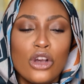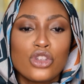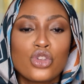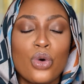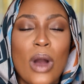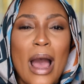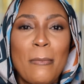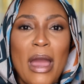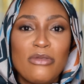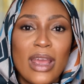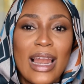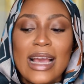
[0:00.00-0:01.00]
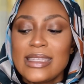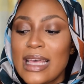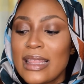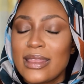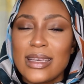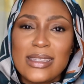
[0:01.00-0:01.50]
So I realized
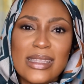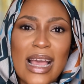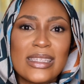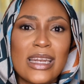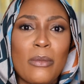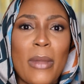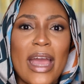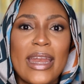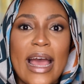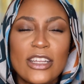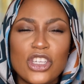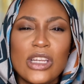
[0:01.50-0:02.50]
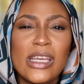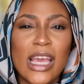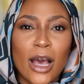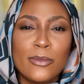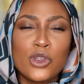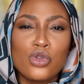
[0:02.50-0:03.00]
that this niacinamide actually
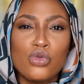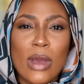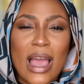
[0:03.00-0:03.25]
helped to